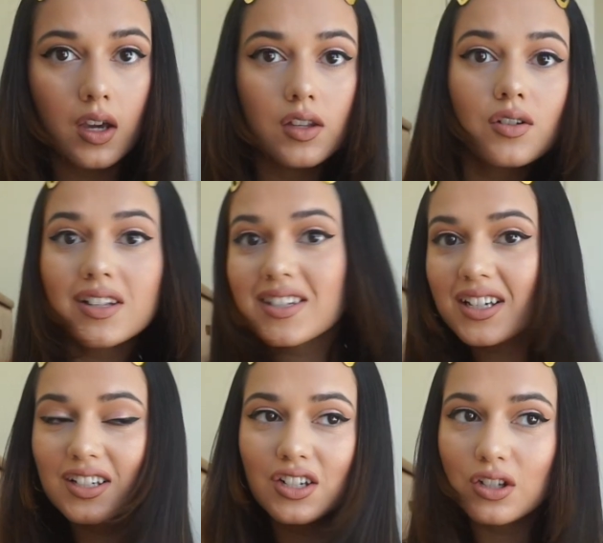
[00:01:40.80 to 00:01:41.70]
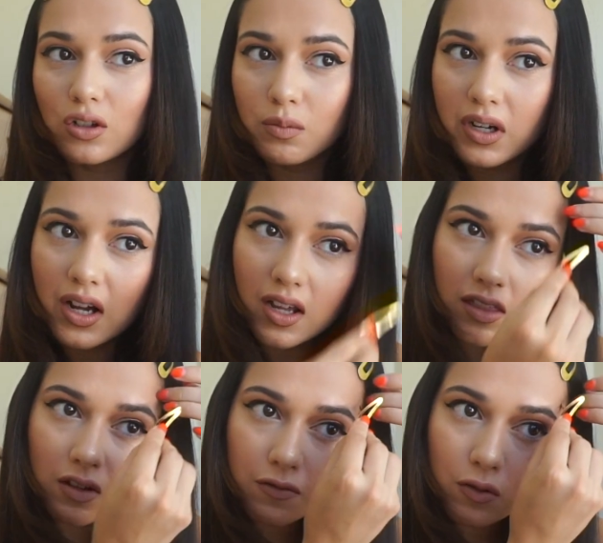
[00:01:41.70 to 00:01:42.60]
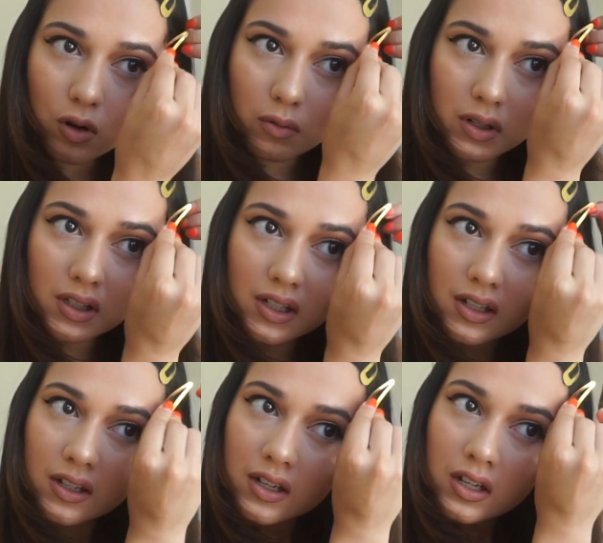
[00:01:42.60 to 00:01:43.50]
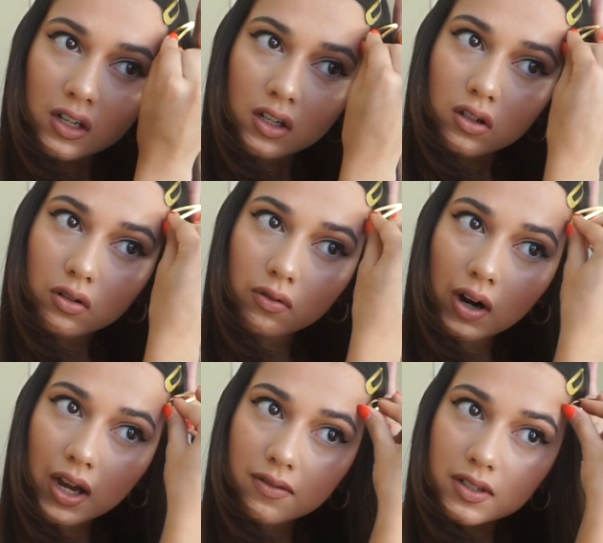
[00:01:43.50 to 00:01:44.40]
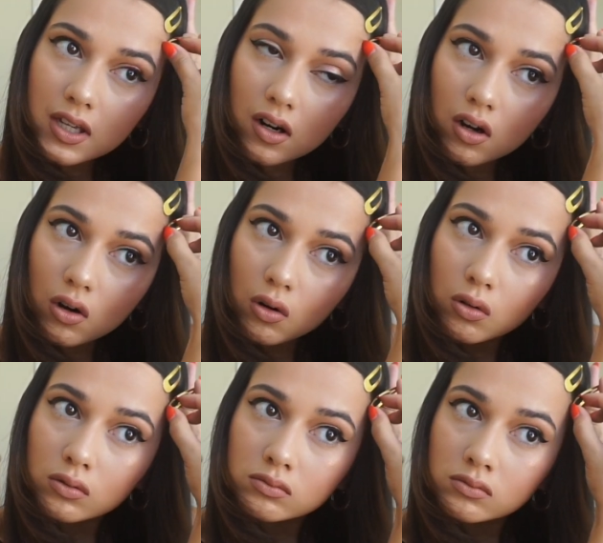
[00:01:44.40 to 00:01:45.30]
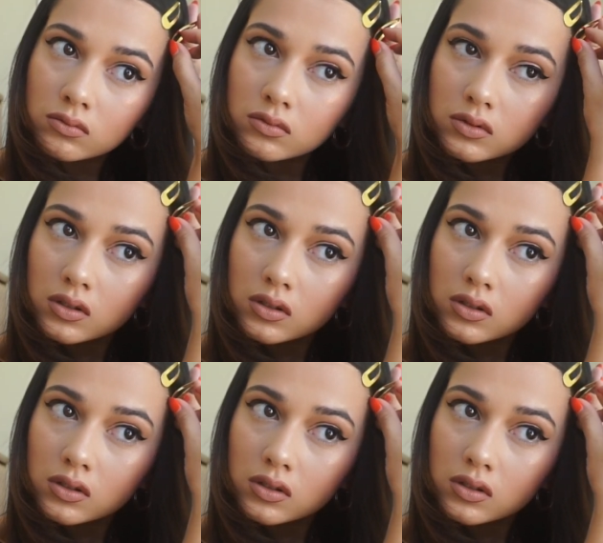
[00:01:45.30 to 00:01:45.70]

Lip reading: And you can stick to 2, but I think 4 really drives it home.